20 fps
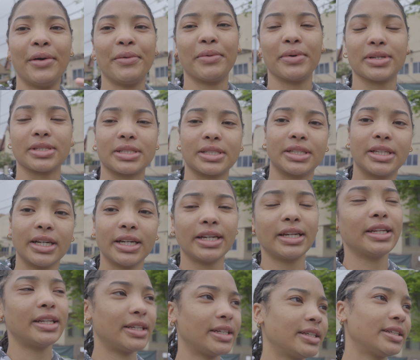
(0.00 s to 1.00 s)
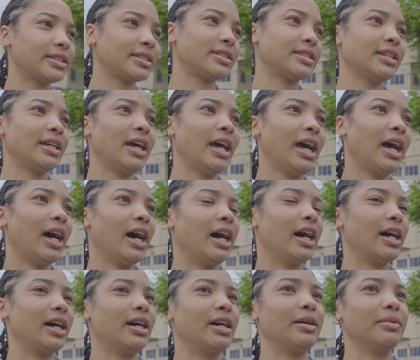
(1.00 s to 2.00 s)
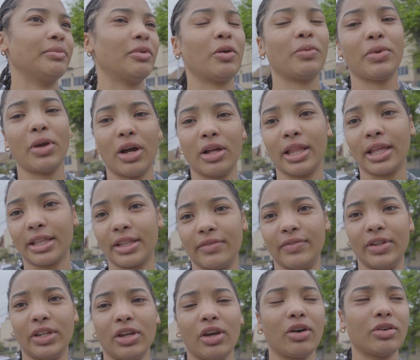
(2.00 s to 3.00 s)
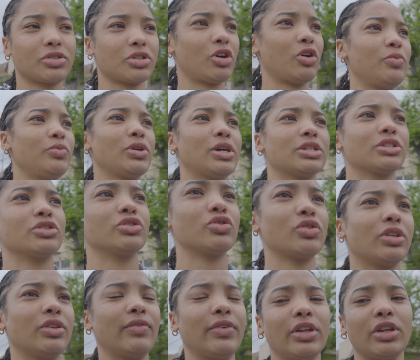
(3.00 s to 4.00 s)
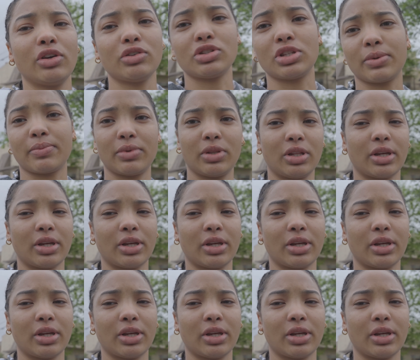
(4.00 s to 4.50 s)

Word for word: what's good? Um, hope y'all like the videos. I hope you guys enjoy the videos.